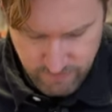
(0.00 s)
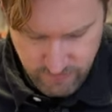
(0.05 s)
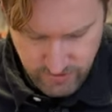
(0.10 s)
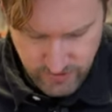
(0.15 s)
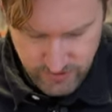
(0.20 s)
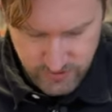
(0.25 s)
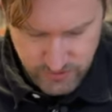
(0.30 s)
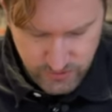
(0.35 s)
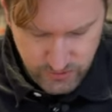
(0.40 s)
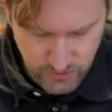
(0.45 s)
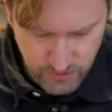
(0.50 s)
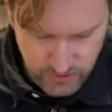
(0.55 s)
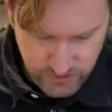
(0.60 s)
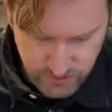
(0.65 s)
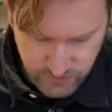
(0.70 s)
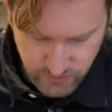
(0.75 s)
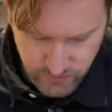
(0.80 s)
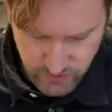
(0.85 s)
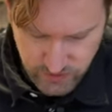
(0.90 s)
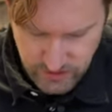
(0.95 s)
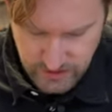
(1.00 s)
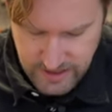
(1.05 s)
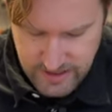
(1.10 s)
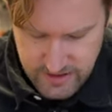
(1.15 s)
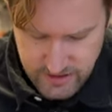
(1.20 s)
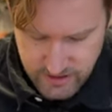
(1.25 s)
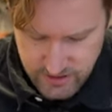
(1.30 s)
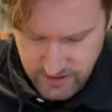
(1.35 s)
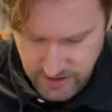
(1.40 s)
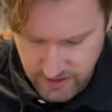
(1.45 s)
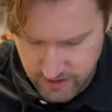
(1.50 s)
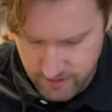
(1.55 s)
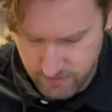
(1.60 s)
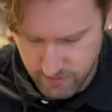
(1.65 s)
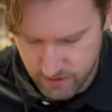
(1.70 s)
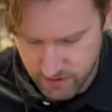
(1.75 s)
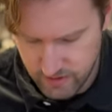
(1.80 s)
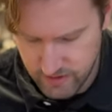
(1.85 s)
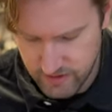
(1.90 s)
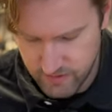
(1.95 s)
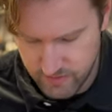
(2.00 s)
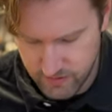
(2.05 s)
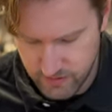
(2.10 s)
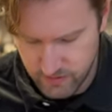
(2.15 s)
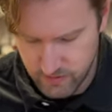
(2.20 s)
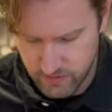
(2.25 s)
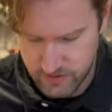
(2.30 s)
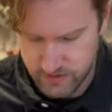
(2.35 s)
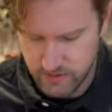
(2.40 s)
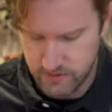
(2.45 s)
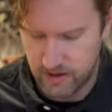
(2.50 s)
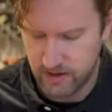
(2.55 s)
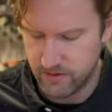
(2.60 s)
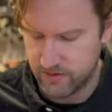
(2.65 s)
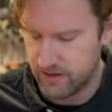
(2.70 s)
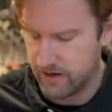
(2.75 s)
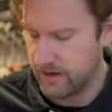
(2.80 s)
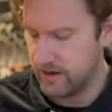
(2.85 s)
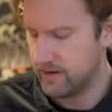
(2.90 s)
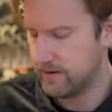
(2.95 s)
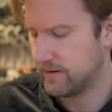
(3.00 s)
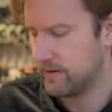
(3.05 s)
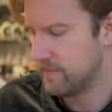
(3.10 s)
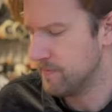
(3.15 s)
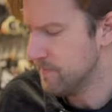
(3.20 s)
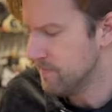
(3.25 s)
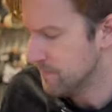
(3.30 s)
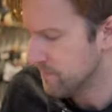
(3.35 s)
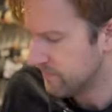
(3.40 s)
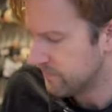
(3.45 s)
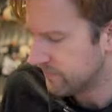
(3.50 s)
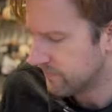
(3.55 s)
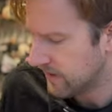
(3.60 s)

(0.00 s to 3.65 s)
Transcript: search for the laces anymore if you want to untie it.